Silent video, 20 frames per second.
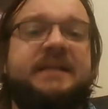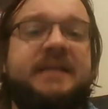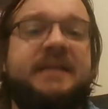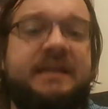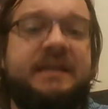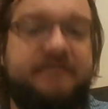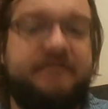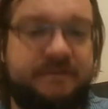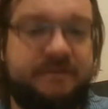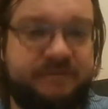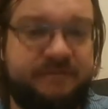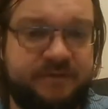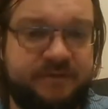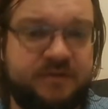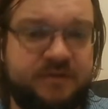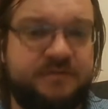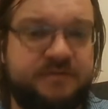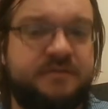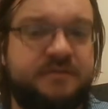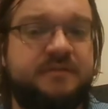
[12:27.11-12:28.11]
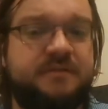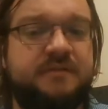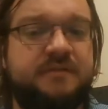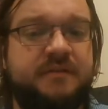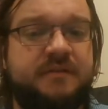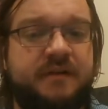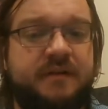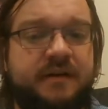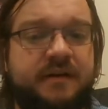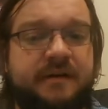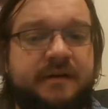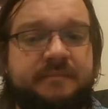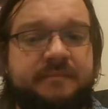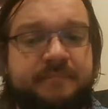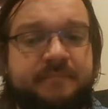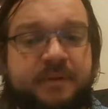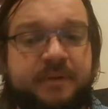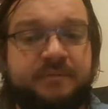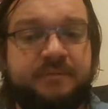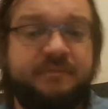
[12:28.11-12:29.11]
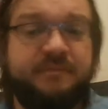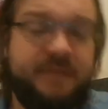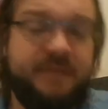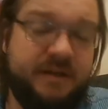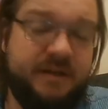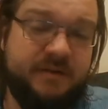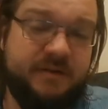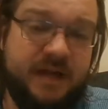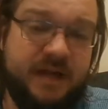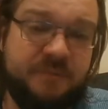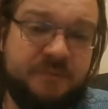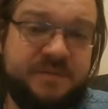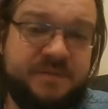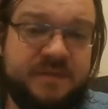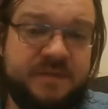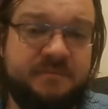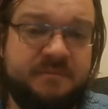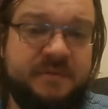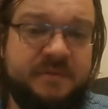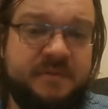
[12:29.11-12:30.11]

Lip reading: even further. Both, it helps them